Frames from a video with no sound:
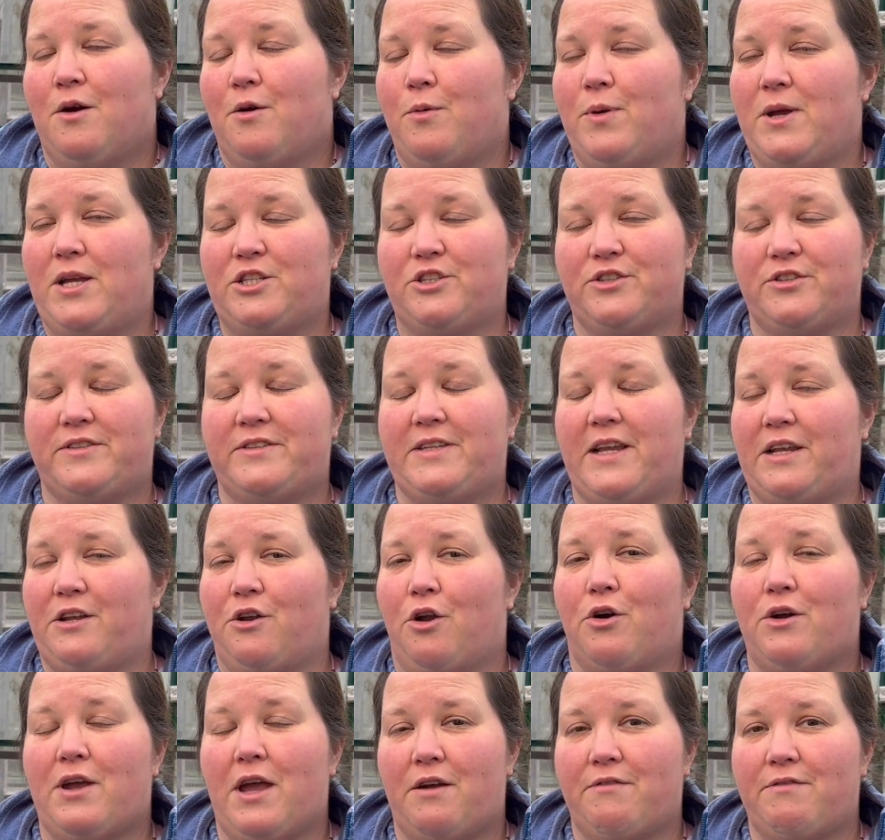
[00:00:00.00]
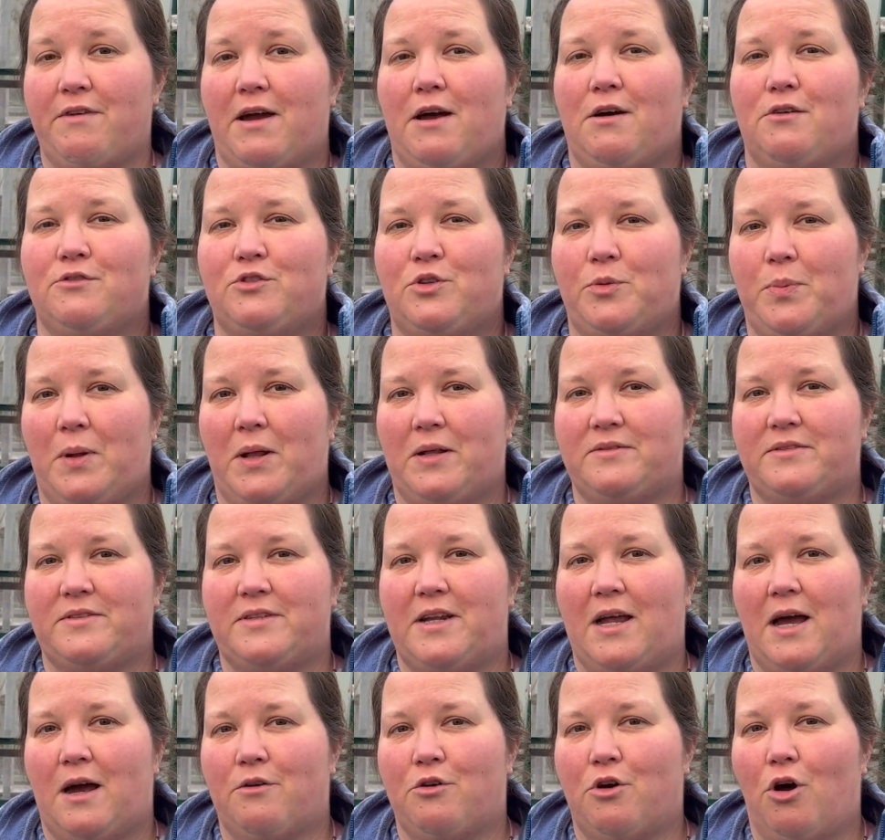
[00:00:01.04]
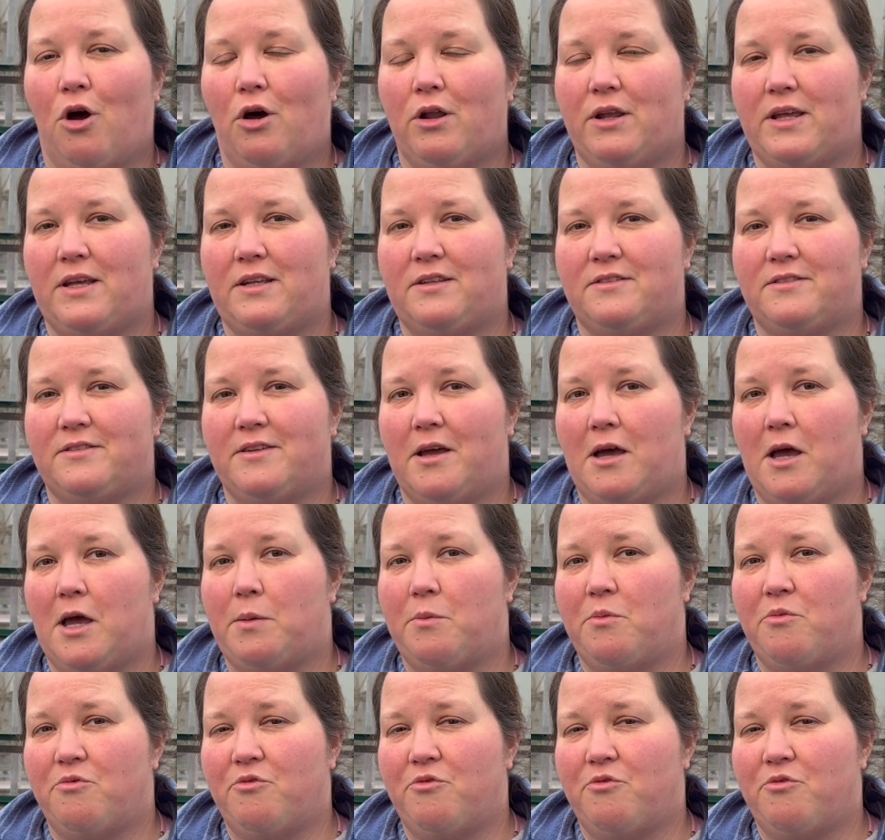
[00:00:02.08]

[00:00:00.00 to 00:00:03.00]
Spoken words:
We just did not get round to planting our garlic in time.